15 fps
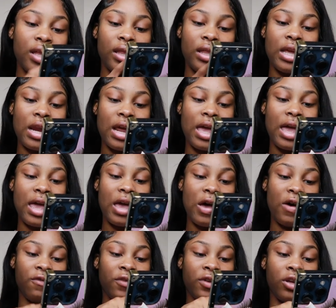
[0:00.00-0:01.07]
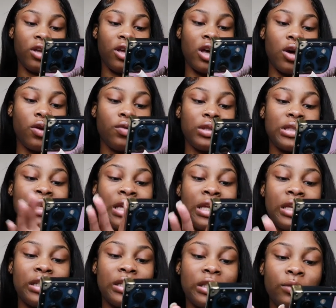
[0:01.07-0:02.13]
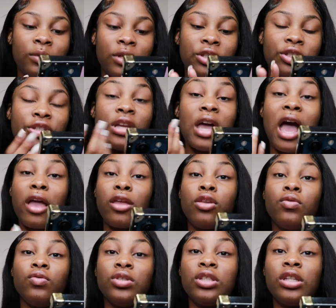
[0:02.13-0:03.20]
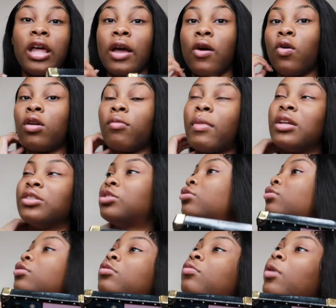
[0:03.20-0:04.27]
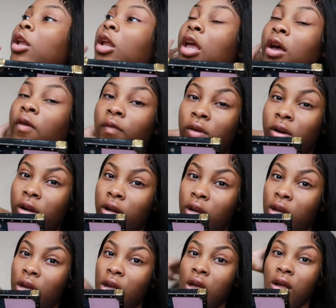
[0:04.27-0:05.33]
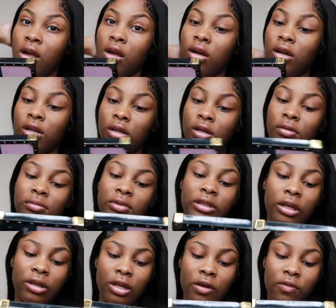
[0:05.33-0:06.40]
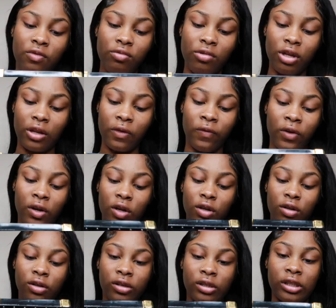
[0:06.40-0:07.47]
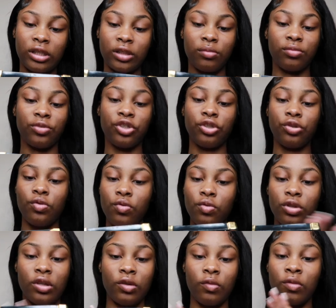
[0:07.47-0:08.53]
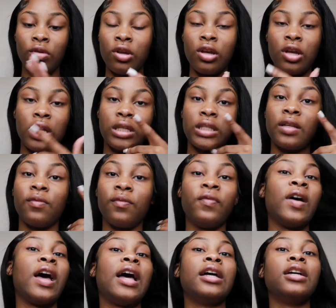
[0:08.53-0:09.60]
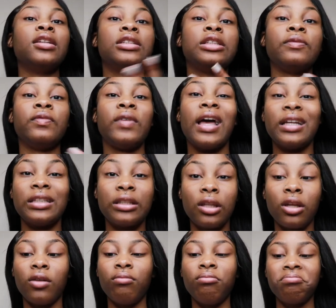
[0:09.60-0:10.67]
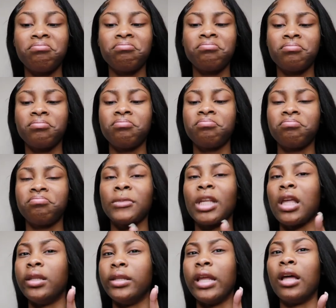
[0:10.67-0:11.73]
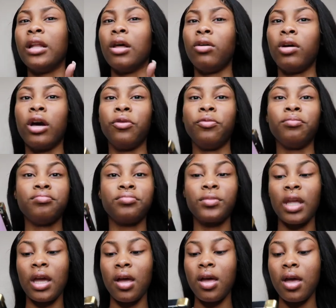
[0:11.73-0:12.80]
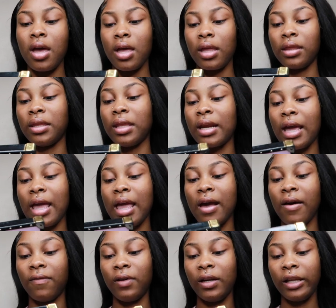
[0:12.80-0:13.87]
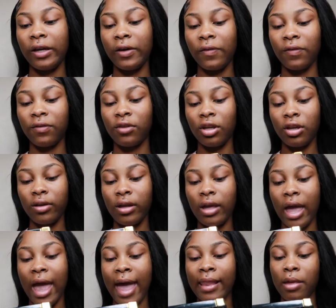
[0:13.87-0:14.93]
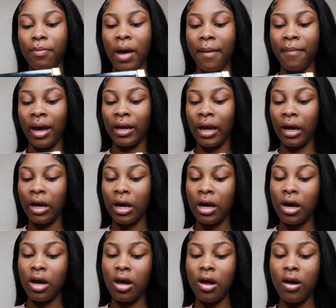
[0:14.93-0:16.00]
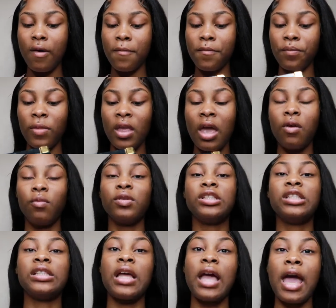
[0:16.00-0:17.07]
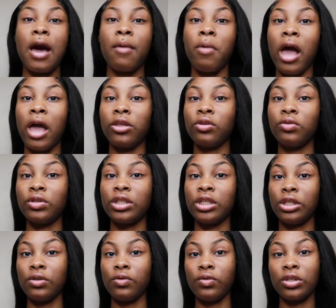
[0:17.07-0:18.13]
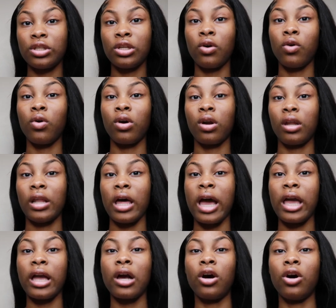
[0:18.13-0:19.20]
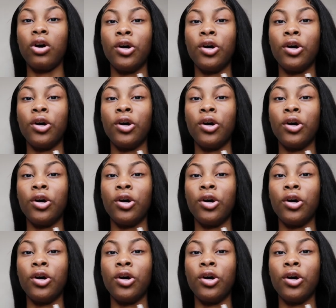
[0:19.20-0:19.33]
Then I have Goats, and this is which I use to like order my shoes or whatever. So yeah, if you looking for some shoes or some fast stuff, download Goat. Then I have Lyft, Alibaba.com, which is the app I use to order, like,